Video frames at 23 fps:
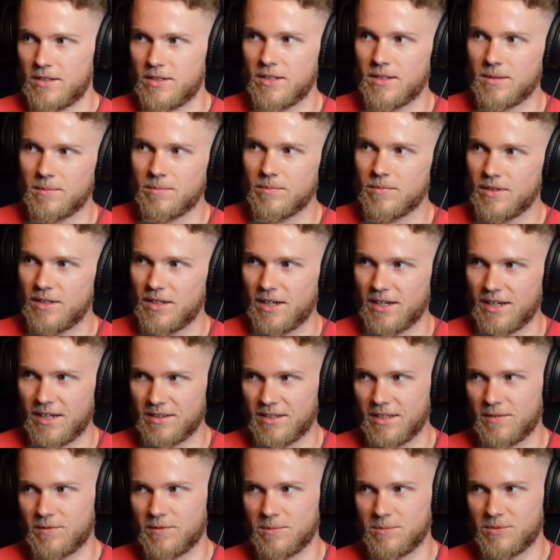did, and I got
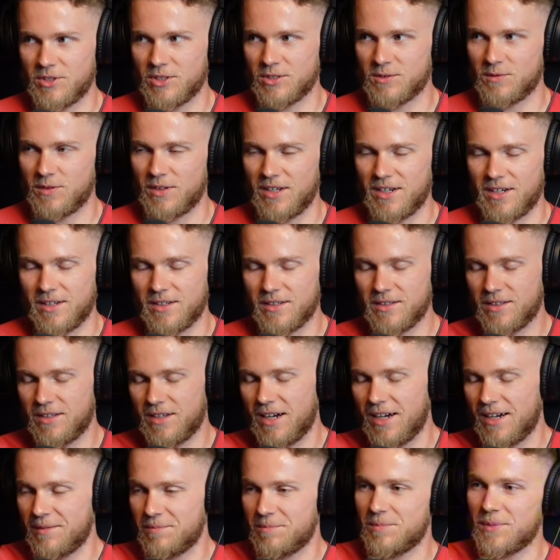that from Just Fly.
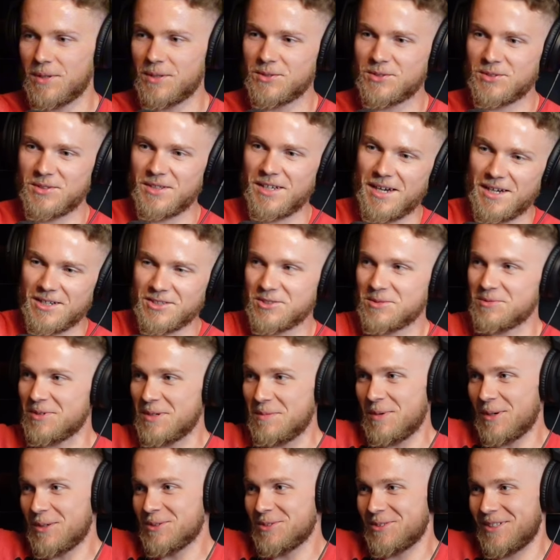I posted that. I should
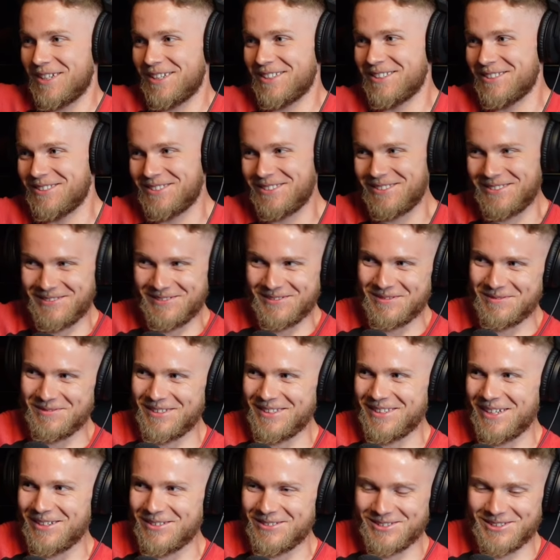repost that, because
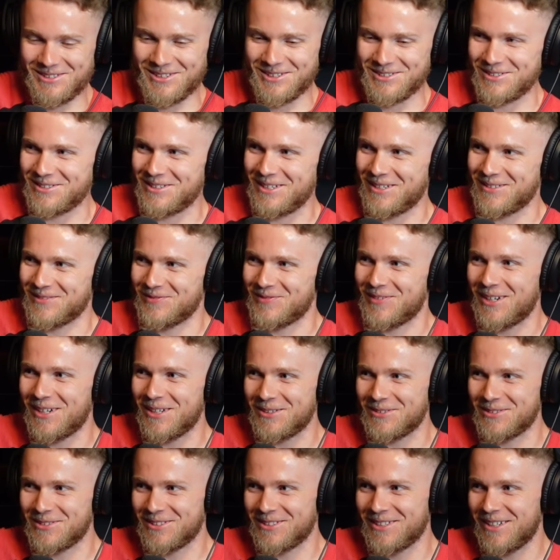that was 100,000
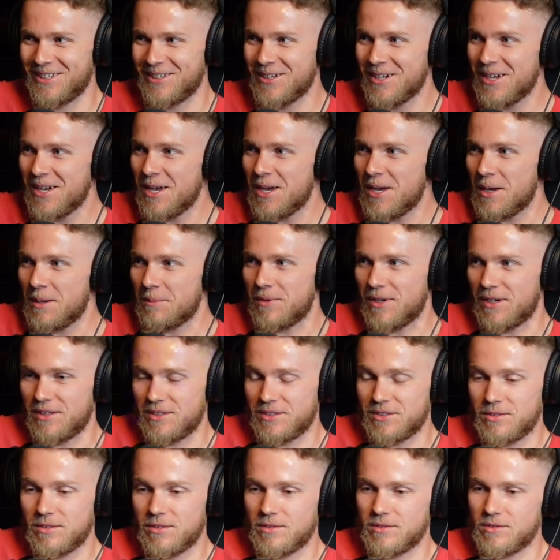followers ago. But
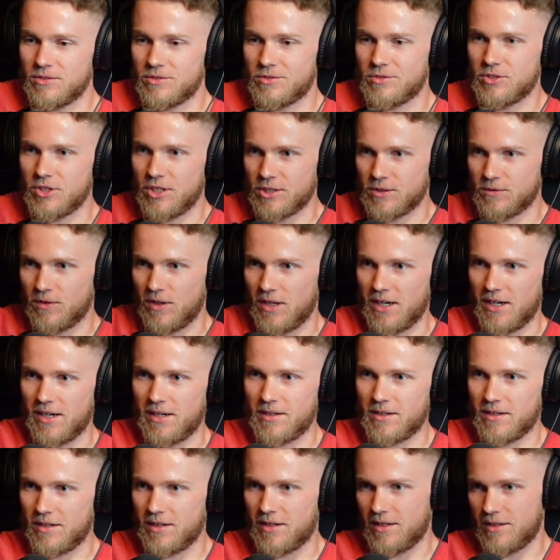Just
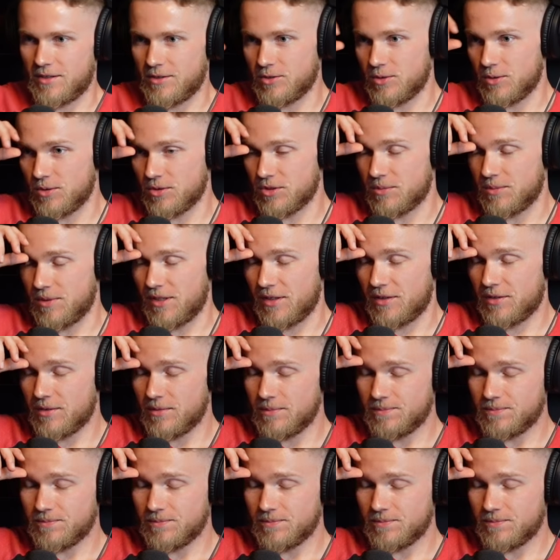Fly, Joel Smith,